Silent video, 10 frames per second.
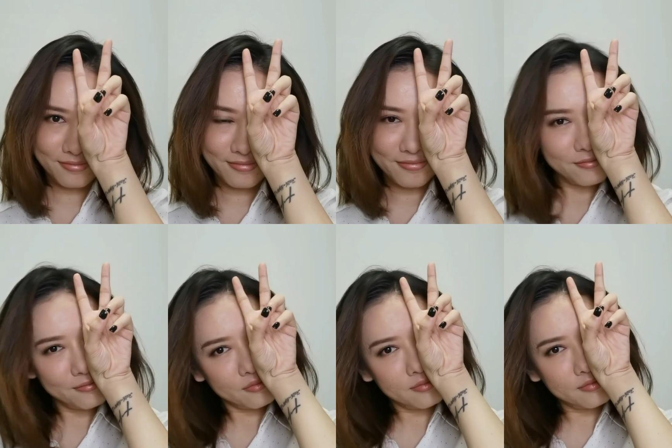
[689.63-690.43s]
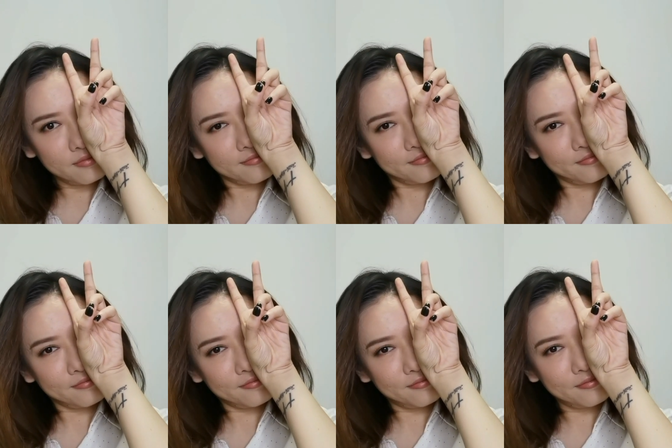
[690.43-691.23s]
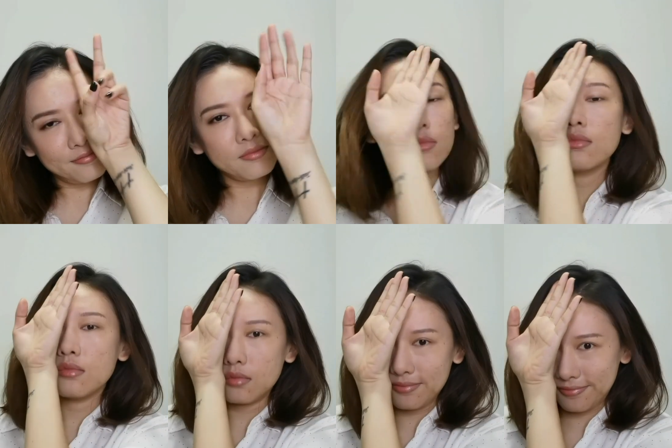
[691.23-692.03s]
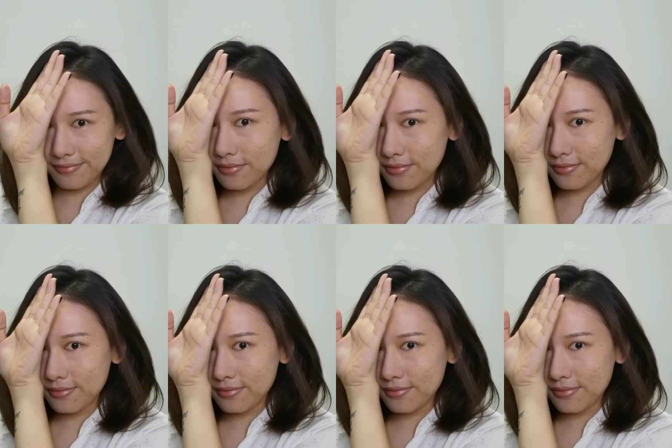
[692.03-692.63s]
You don't have to do all steps but choose what suit your needs the